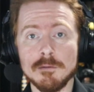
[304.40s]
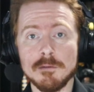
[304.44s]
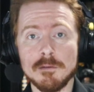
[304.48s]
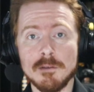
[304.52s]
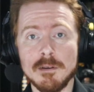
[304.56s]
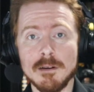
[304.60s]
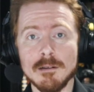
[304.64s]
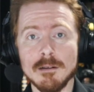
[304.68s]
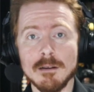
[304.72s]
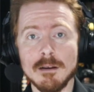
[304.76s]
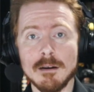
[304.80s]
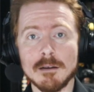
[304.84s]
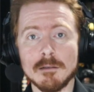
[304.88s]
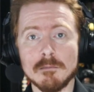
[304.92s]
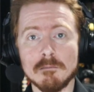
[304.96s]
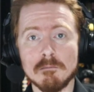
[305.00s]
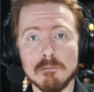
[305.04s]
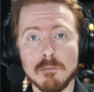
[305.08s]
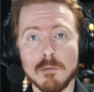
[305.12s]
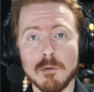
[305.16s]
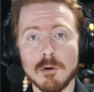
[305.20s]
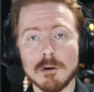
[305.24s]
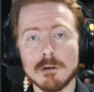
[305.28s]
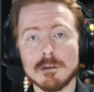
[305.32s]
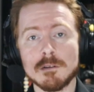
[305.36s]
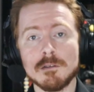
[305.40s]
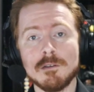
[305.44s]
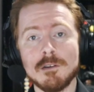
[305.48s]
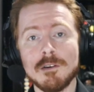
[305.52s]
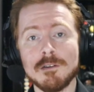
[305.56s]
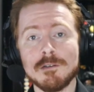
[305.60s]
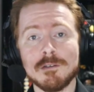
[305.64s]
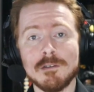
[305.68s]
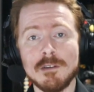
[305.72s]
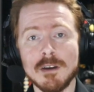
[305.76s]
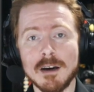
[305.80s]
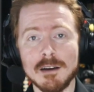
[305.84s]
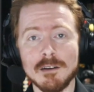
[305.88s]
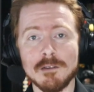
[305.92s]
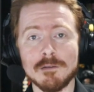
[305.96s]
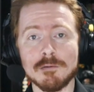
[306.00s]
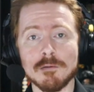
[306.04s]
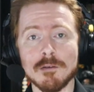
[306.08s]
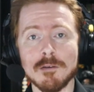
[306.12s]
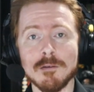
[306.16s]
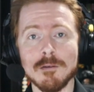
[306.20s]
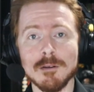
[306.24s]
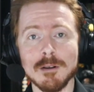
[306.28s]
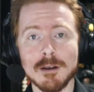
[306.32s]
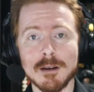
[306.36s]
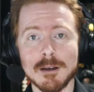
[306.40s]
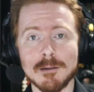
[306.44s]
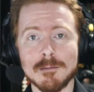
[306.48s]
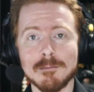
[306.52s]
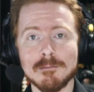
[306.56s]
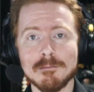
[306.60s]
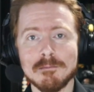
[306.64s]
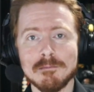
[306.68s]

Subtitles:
feel like more than just dice rolling.